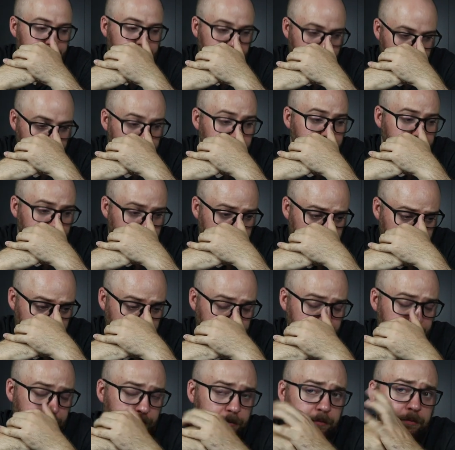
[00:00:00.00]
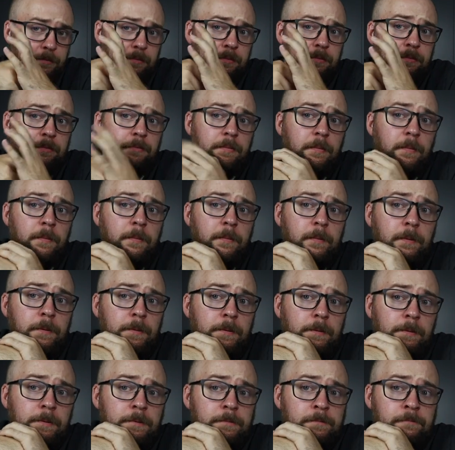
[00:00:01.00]

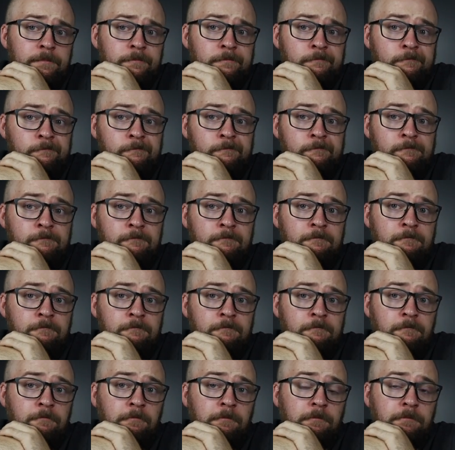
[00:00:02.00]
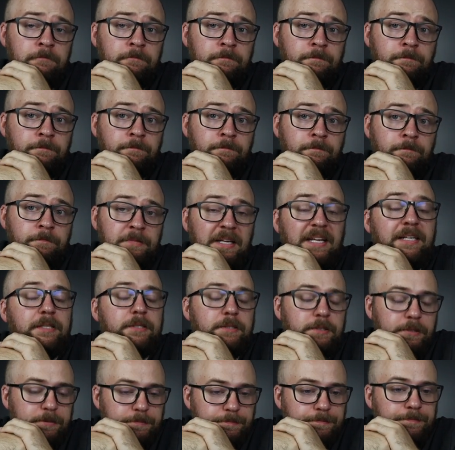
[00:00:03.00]

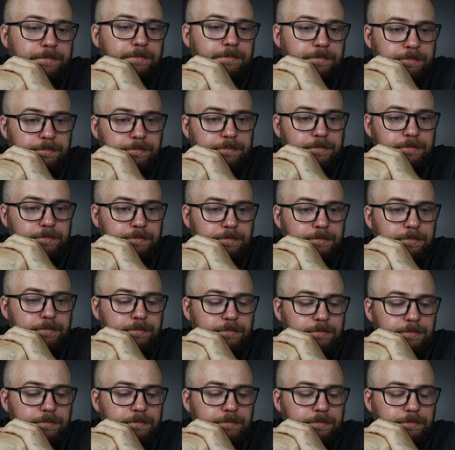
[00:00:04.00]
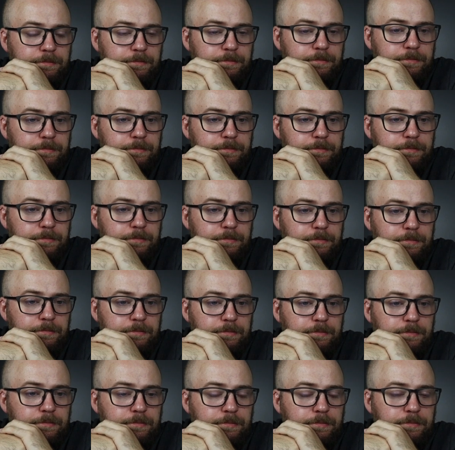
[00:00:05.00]

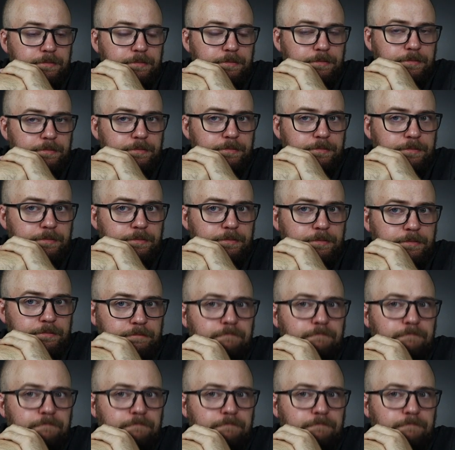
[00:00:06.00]
(silent)